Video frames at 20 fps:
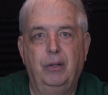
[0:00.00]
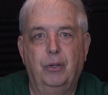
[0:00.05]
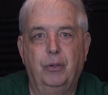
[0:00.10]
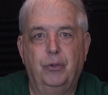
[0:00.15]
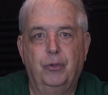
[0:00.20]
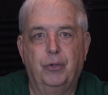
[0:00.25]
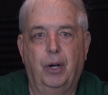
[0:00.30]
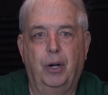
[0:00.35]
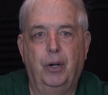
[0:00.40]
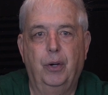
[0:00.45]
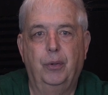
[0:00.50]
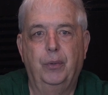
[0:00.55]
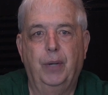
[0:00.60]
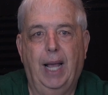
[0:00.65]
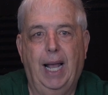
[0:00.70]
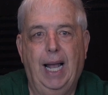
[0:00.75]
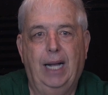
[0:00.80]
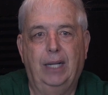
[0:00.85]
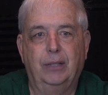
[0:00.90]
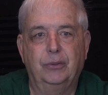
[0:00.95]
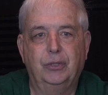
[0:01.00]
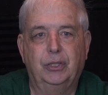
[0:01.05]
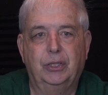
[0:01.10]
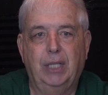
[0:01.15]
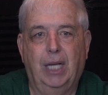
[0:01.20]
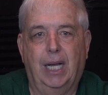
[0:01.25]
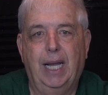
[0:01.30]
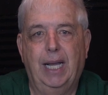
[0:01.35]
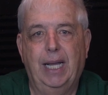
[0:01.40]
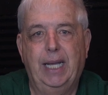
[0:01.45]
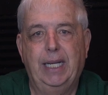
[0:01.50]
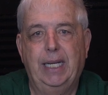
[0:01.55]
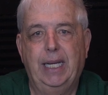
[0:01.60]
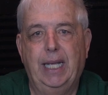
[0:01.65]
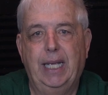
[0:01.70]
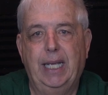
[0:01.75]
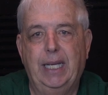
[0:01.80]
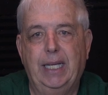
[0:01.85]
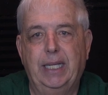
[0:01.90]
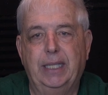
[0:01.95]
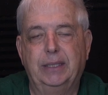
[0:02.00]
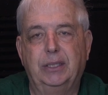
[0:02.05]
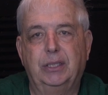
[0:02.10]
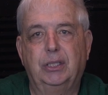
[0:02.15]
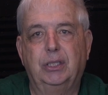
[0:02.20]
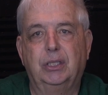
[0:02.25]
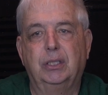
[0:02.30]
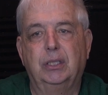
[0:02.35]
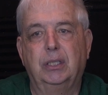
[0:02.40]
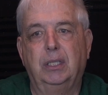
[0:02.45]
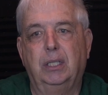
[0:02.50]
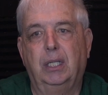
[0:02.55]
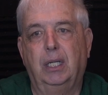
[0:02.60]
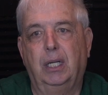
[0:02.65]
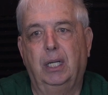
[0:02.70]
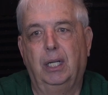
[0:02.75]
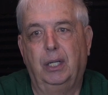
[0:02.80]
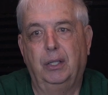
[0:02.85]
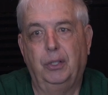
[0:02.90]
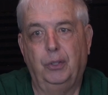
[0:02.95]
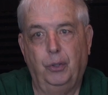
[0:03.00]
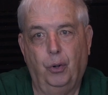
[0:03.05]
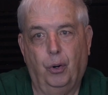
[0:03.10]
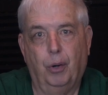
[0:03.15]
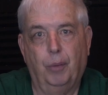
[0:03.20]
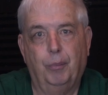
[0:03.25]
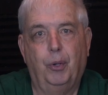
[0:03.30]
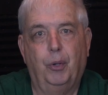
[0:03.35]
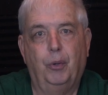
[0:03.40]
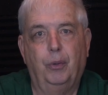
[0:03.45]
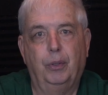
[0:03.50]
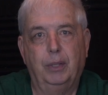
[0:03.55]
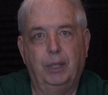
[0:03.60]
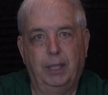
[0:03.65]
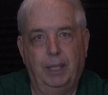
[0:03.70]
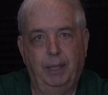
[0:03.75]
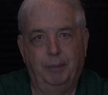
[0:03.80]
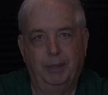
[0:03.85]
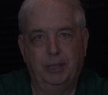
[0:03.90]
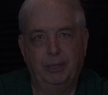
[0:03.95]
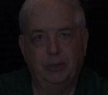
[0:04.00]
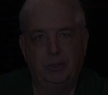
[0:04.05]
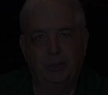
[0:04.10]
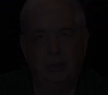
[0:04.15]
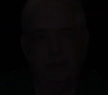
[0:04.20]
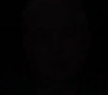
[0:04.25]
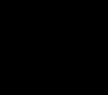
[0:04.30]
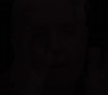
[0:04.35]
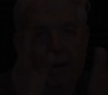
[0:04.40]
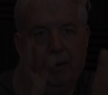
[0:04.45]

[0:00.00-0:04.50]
your drone outside its normal limits.